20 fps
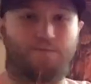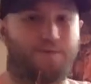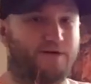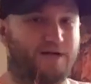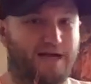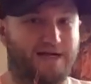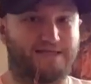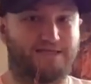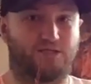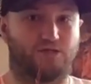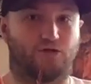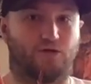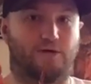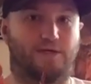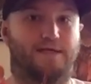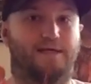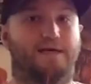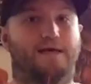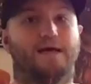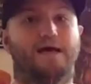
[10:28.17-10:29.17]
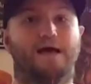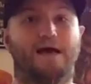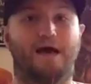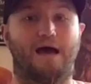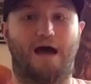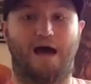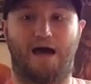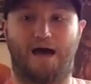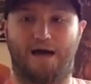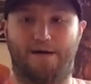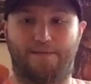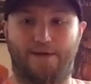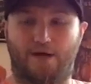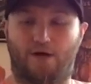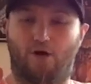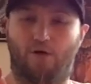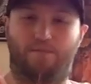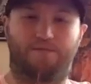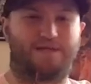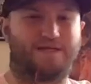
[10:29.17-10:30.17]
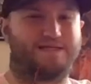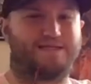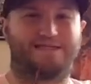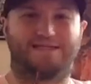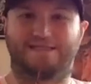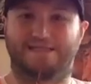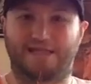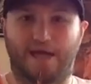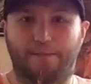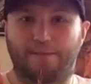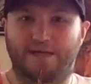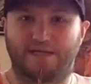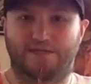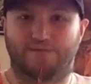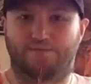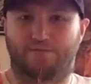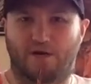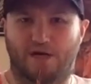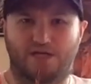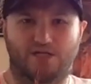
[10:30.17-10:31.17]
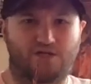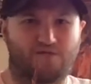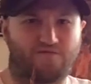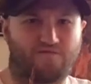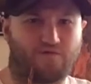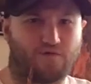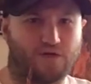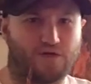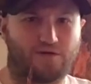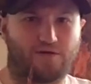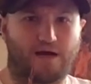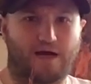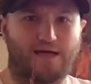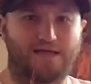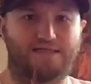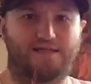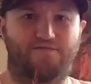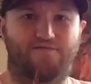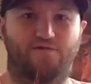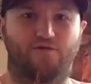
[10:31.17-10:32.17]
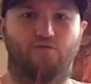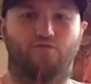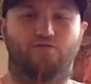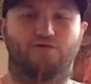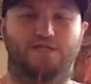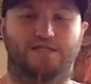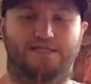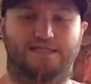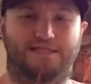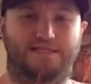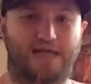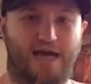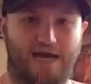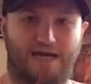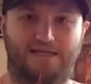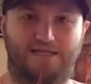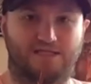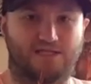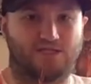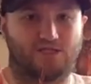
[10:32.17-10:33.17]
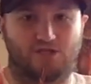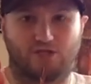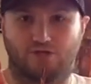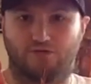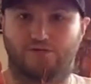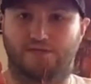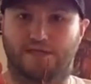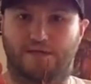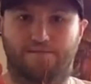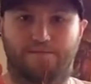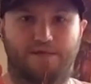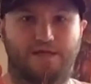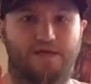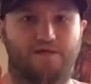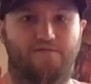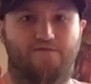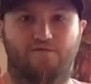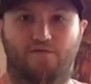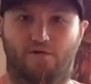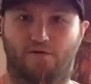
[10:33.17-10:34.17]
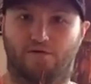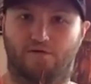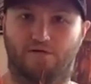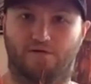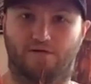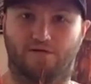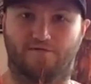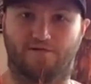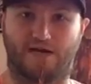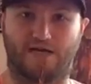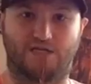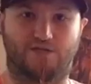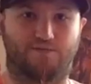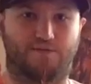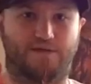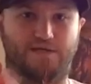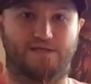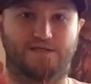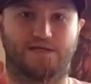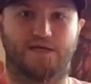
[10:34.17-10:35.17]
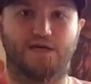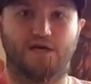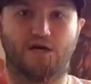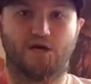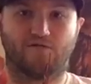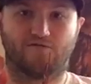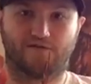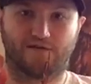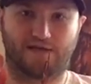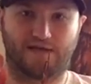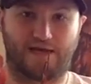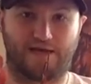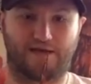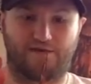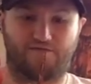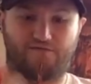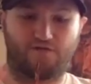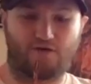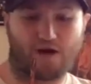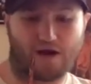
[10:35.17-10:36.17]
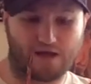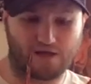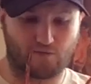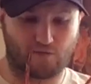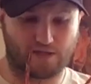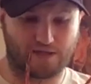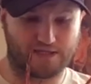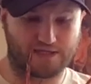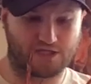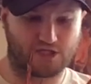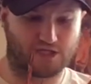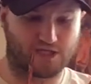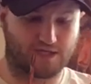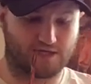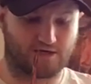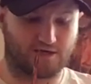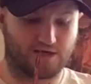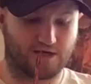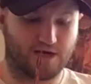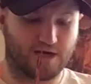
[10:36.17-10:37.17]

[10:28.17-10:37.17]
guys enjoyed it. I hope this is some inspiration for you guys if you decide to do something floral arrangement related for Halloween this year.